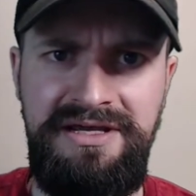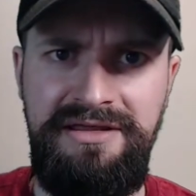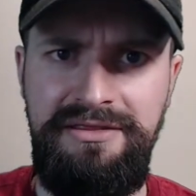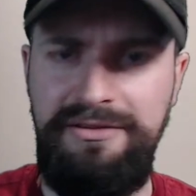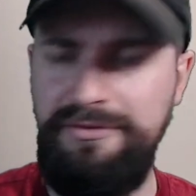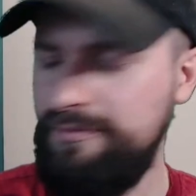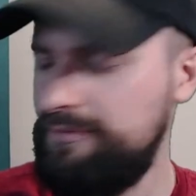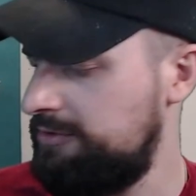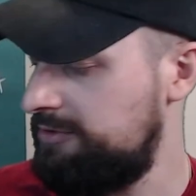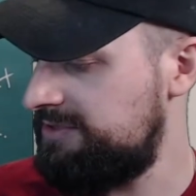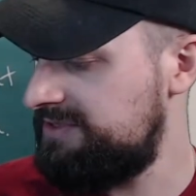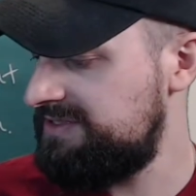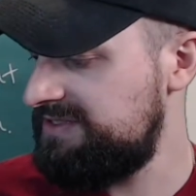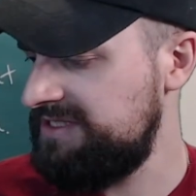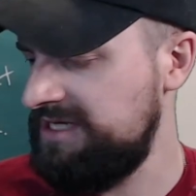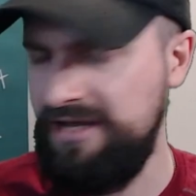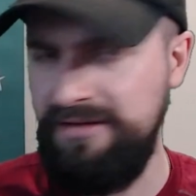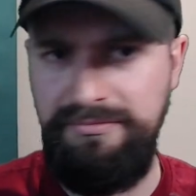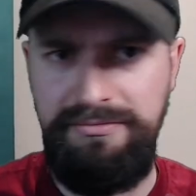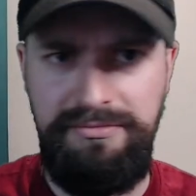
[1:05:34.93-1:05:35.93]
the word
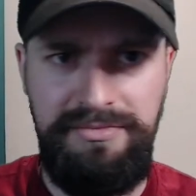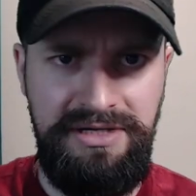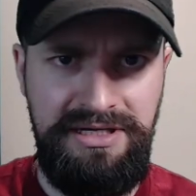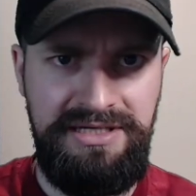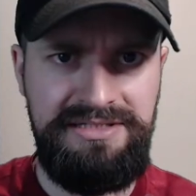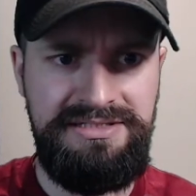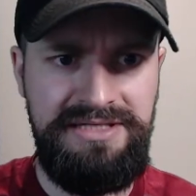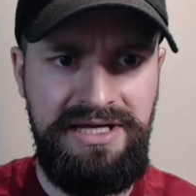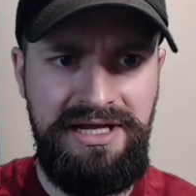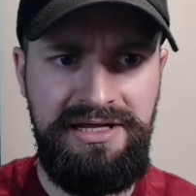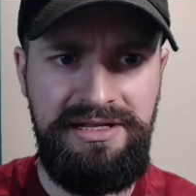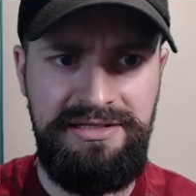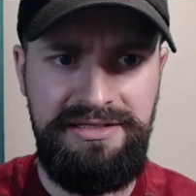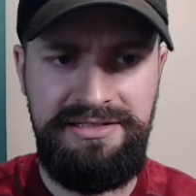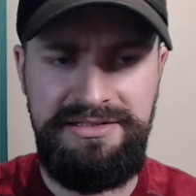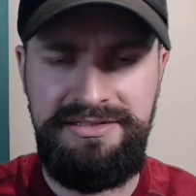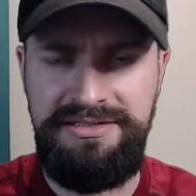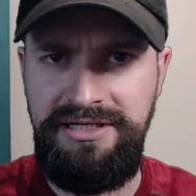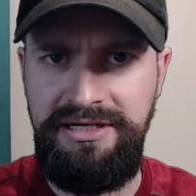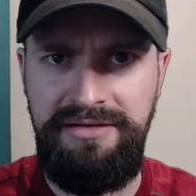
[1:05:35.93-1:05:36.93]
same exactly
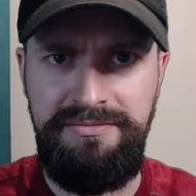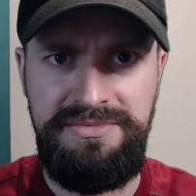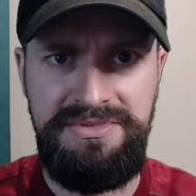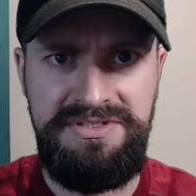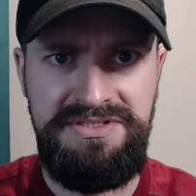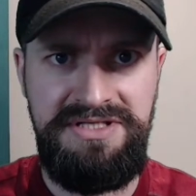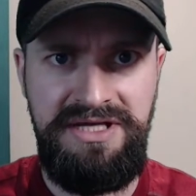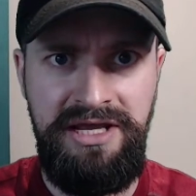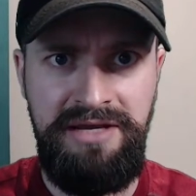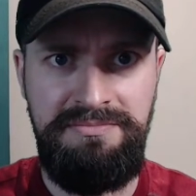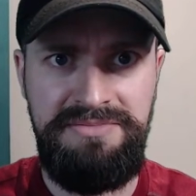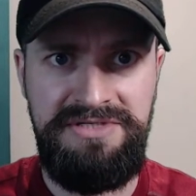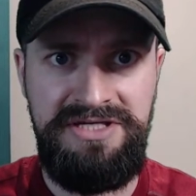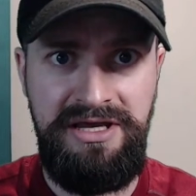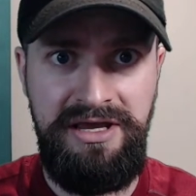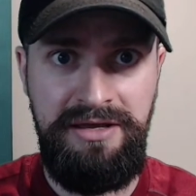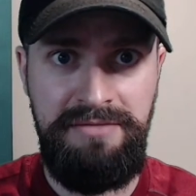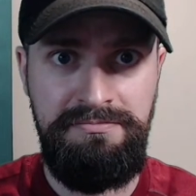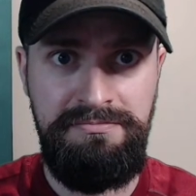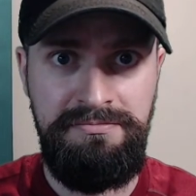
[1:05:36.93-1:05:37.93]
the same.
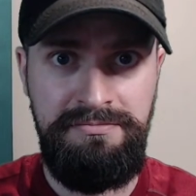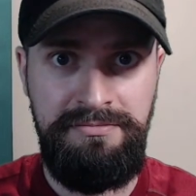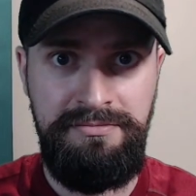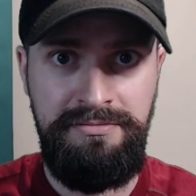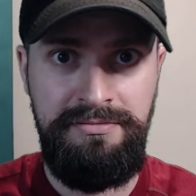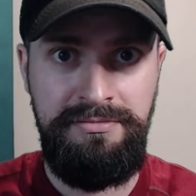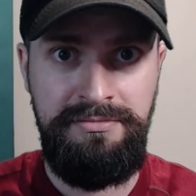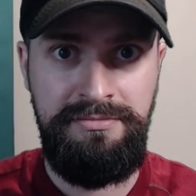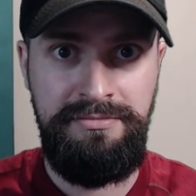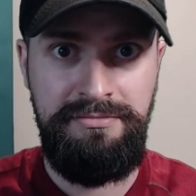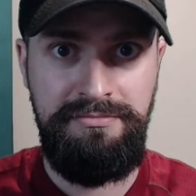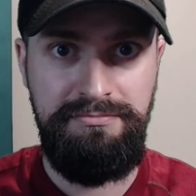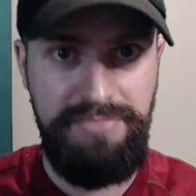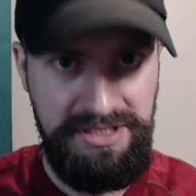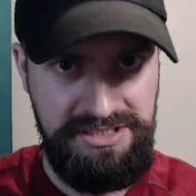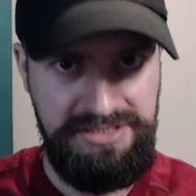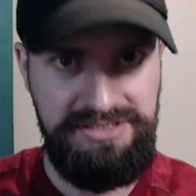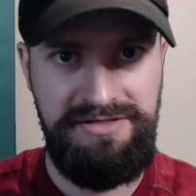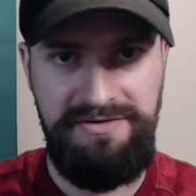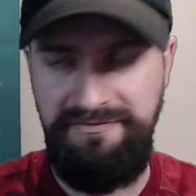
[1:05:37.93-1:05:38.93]
Same,
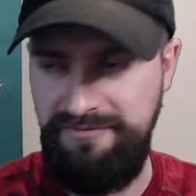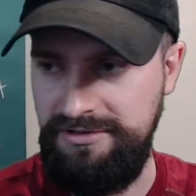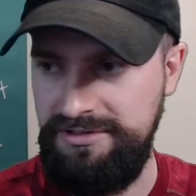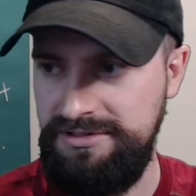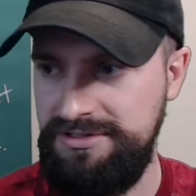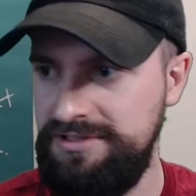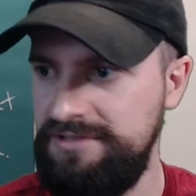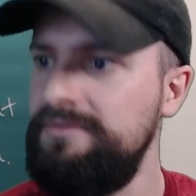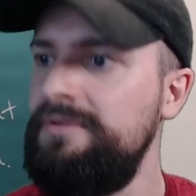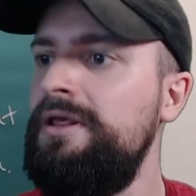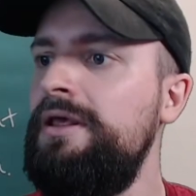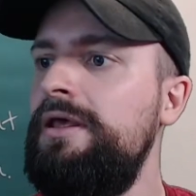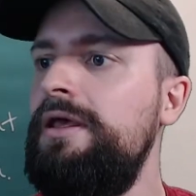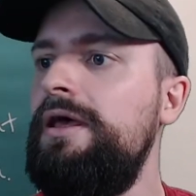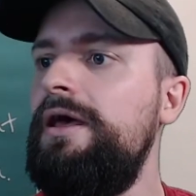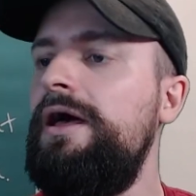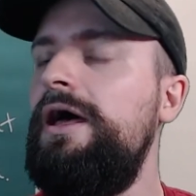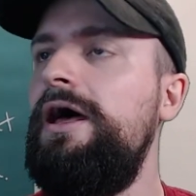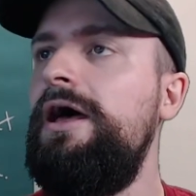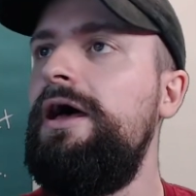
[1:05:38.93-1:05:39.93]
but different.
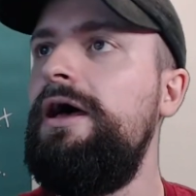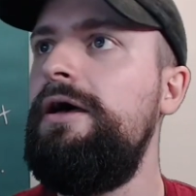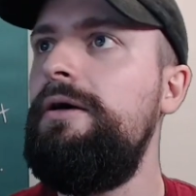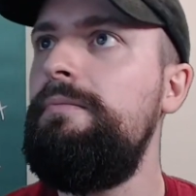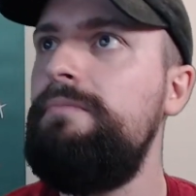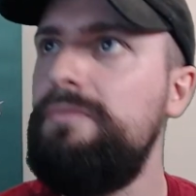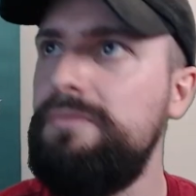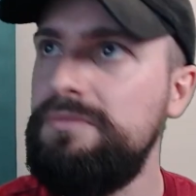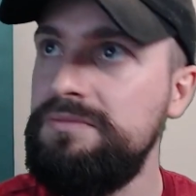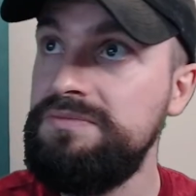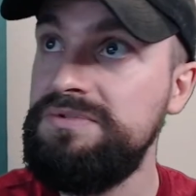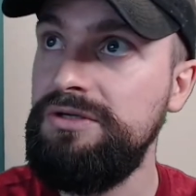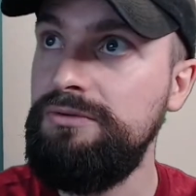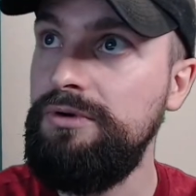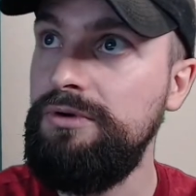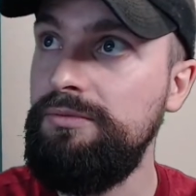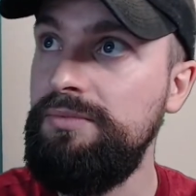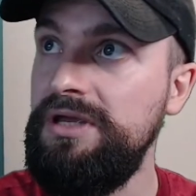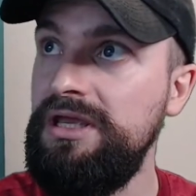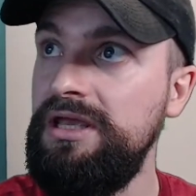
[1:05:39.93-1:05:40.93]
So
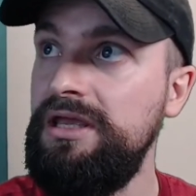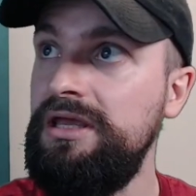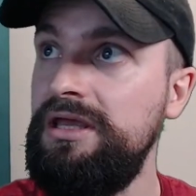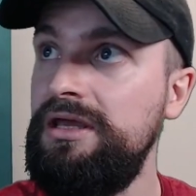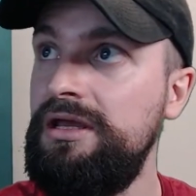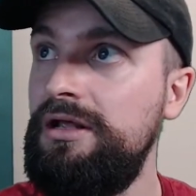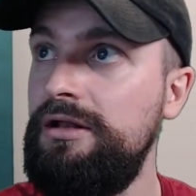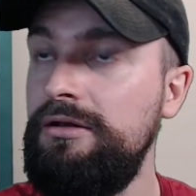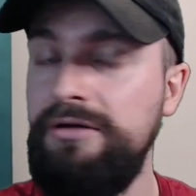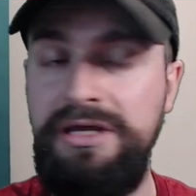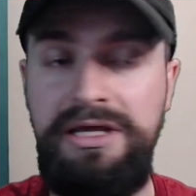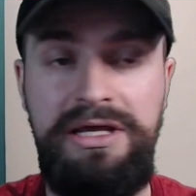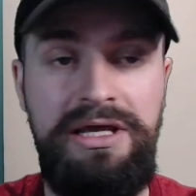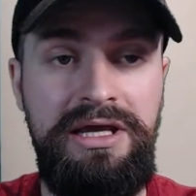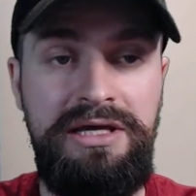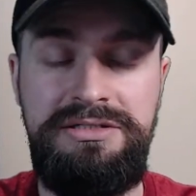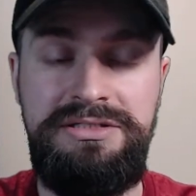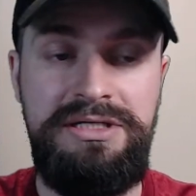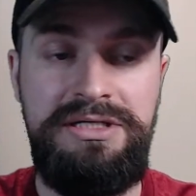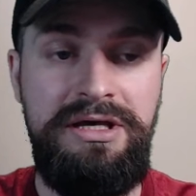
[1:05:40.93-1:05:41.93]
we'll be looking
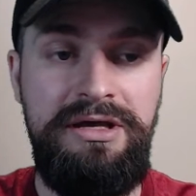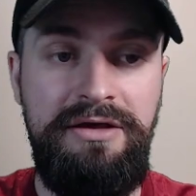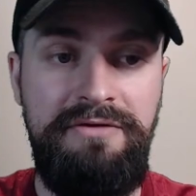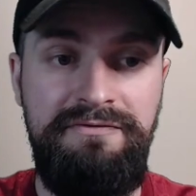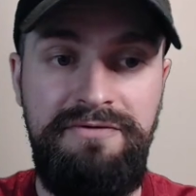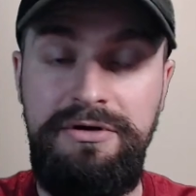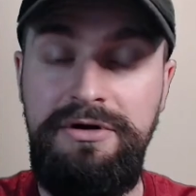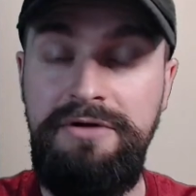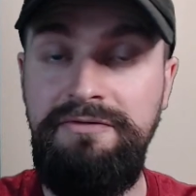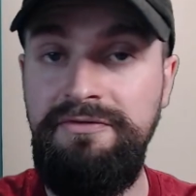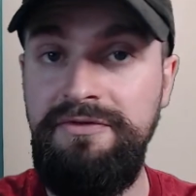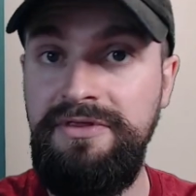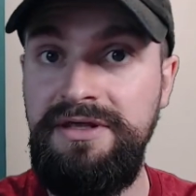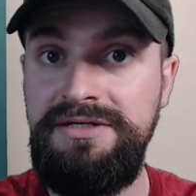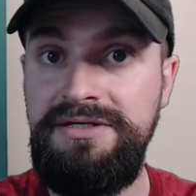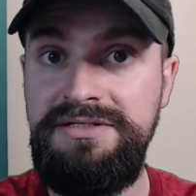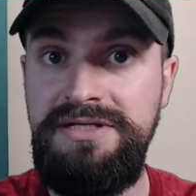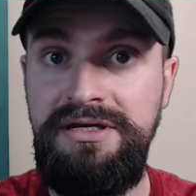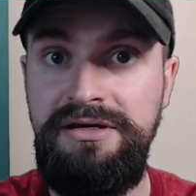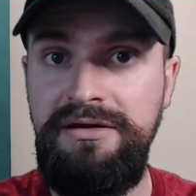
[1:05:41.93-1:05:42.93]
at a few different
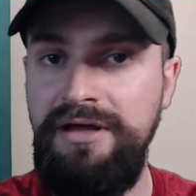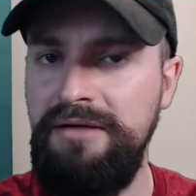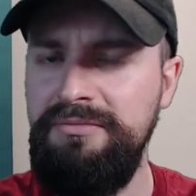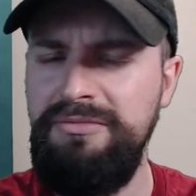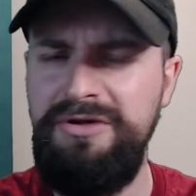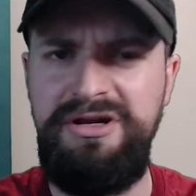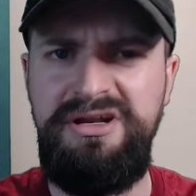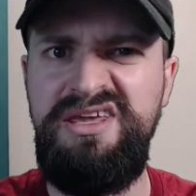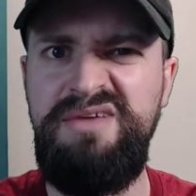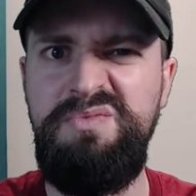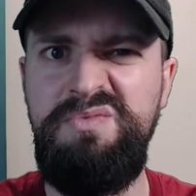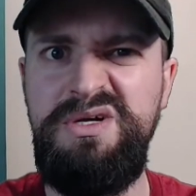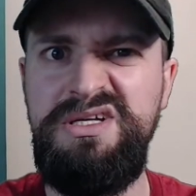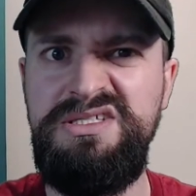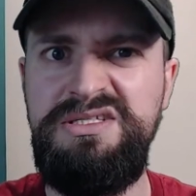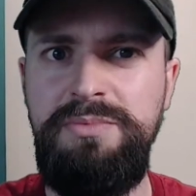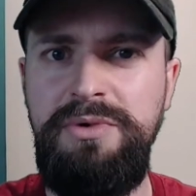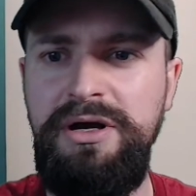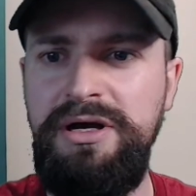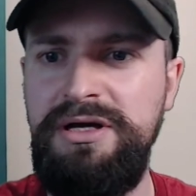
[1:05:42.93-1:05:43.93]
things there. I'm going to keep it a
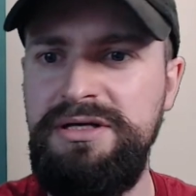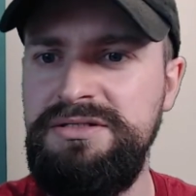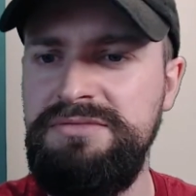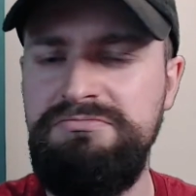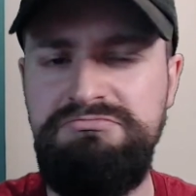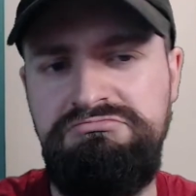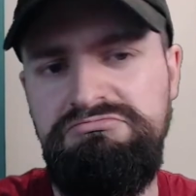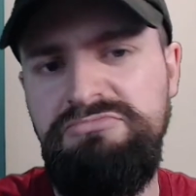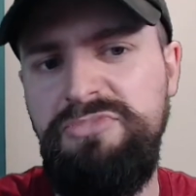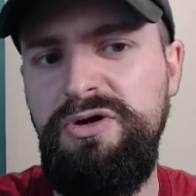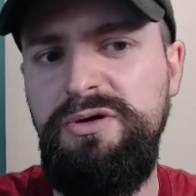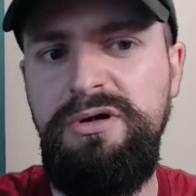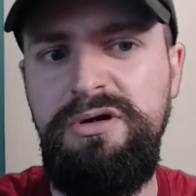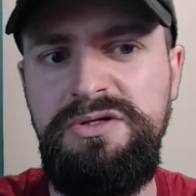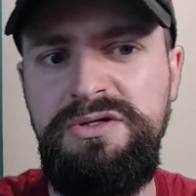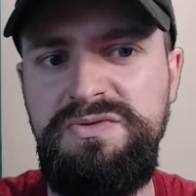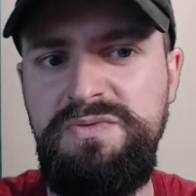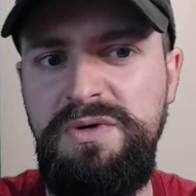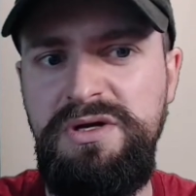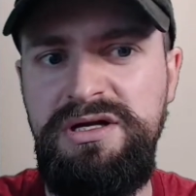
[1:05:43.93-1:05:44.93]
surprise. Who
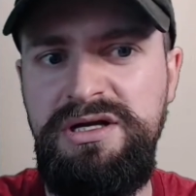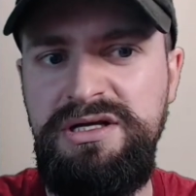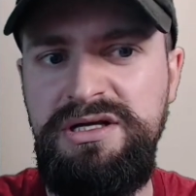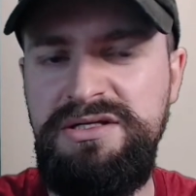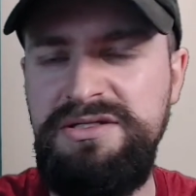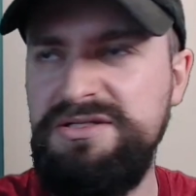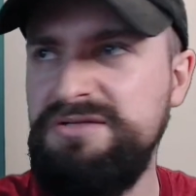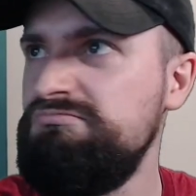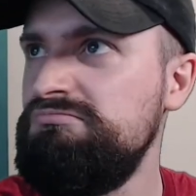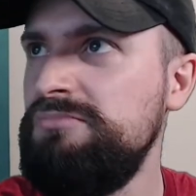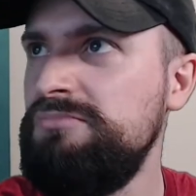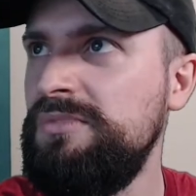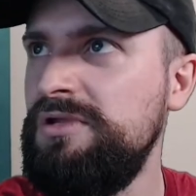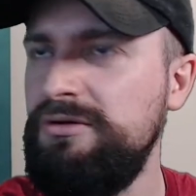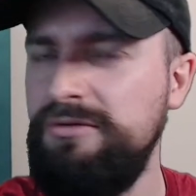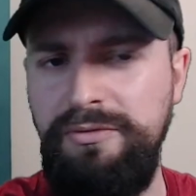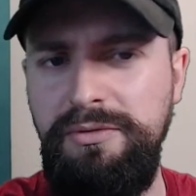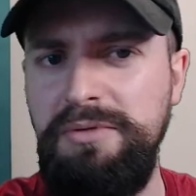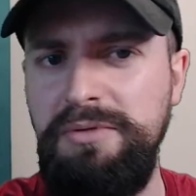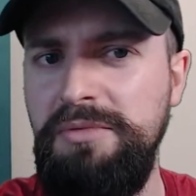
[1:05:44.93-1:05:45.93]
knows what it is?
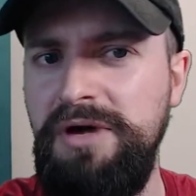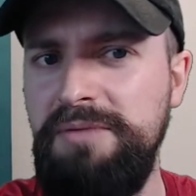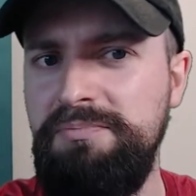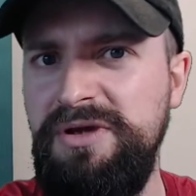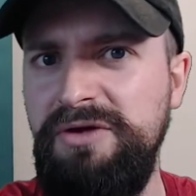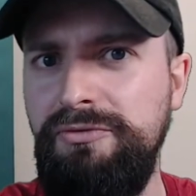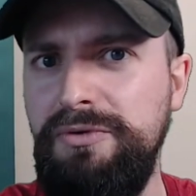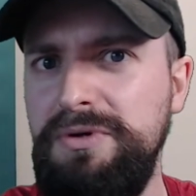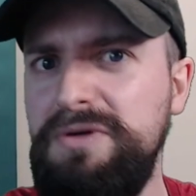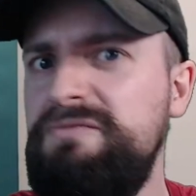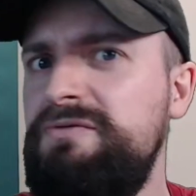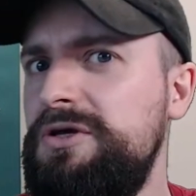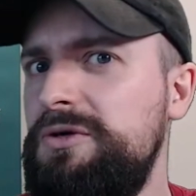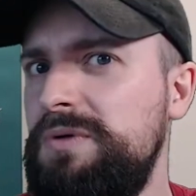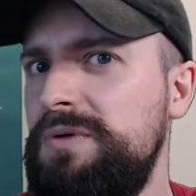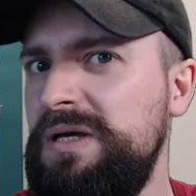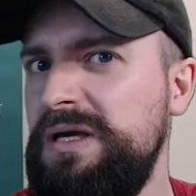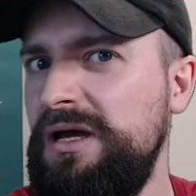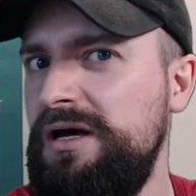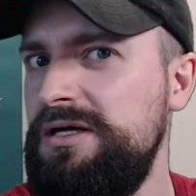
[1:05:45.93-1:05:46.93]
We might be
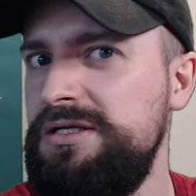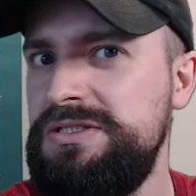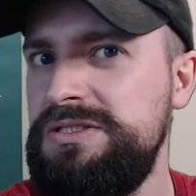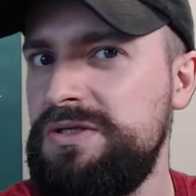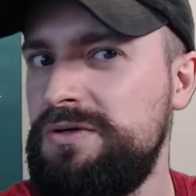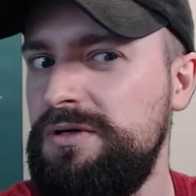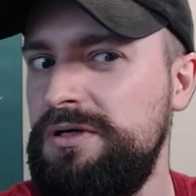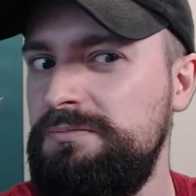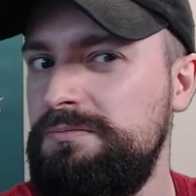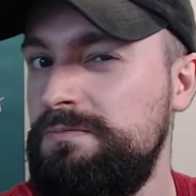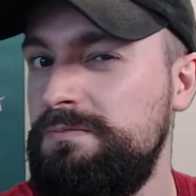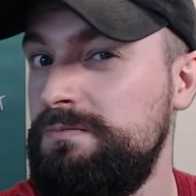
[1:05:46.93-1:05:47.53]
reviewing ice cream.